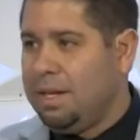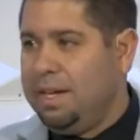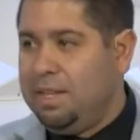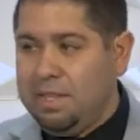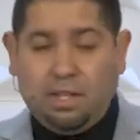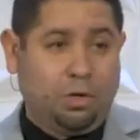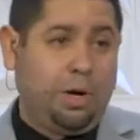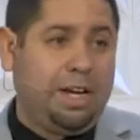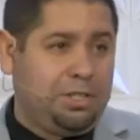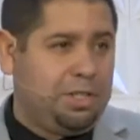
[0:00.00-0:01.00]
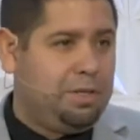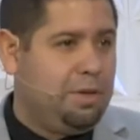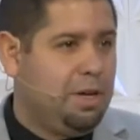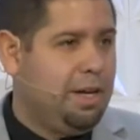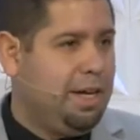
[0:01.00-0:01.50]
In the equation,
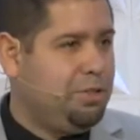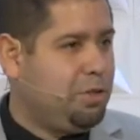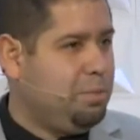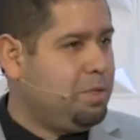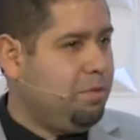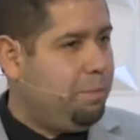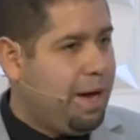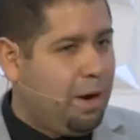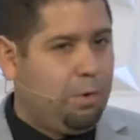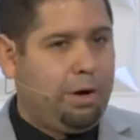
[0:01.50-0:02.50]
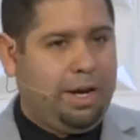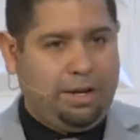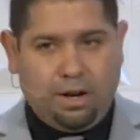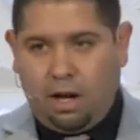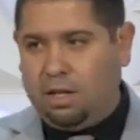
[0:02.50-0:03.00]
in terms of power
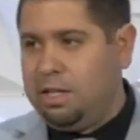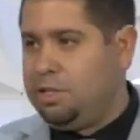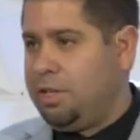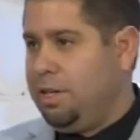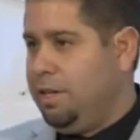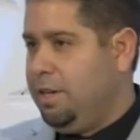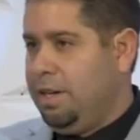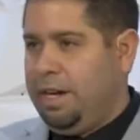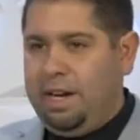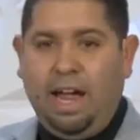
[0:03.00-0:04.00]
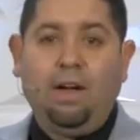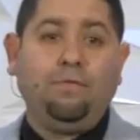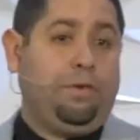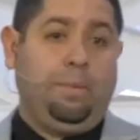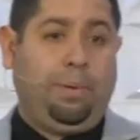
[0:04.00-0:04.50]
and knowledge and, and
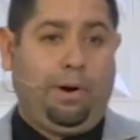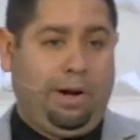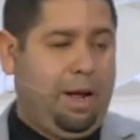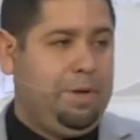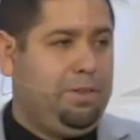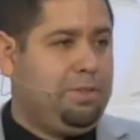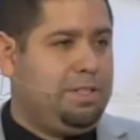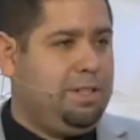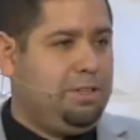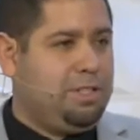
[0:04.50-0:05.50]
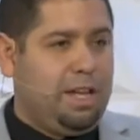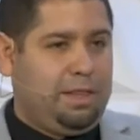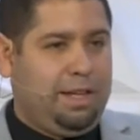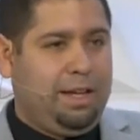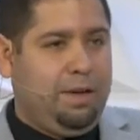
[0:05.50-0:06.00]
every part, I mean, there's, there's
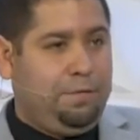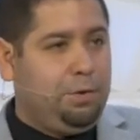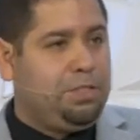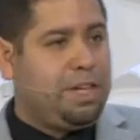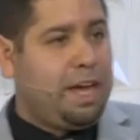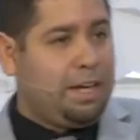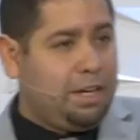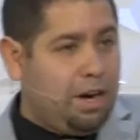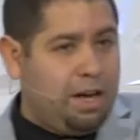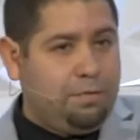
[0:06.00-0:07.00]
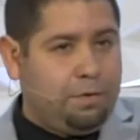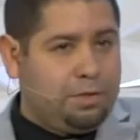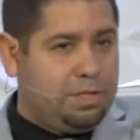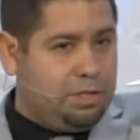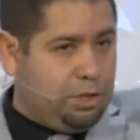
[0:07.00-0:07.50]
nothing. If you stack God
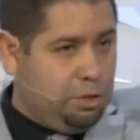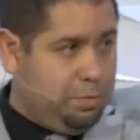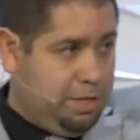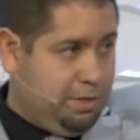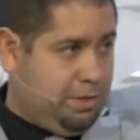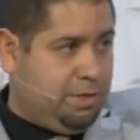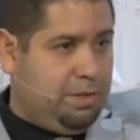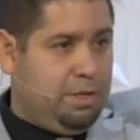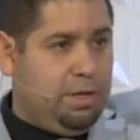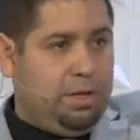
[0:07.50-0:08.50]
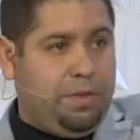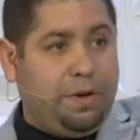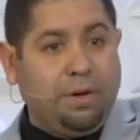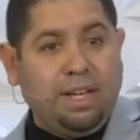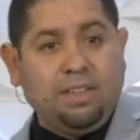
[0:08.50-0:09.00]
versus humans,
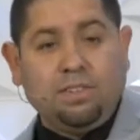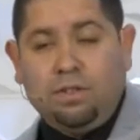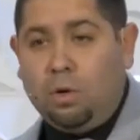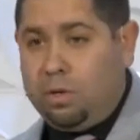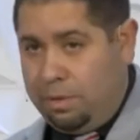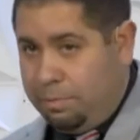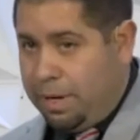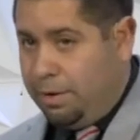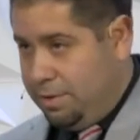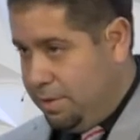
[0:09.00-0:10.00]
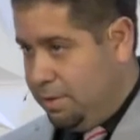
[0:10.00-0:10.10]
there is no comparison.